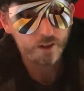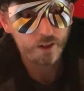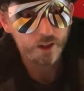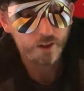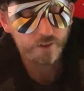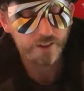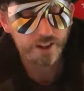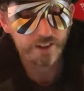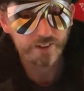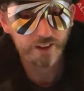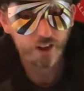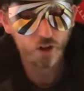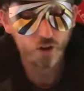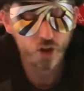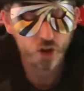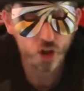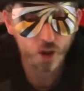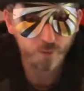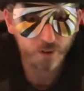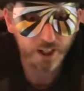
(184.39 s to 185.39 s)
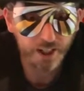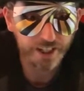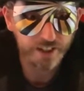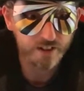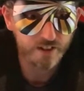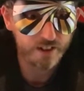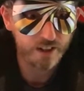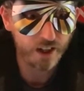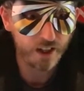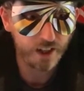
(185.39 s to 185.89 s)
they got the job done
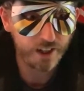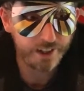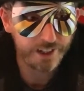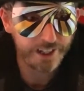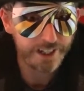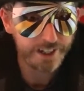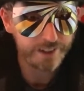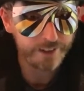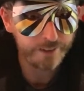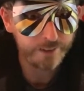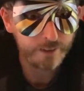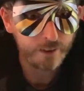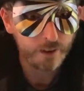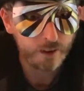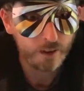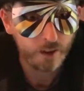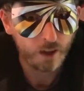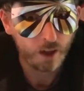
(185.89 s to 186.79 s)
against Lincoln.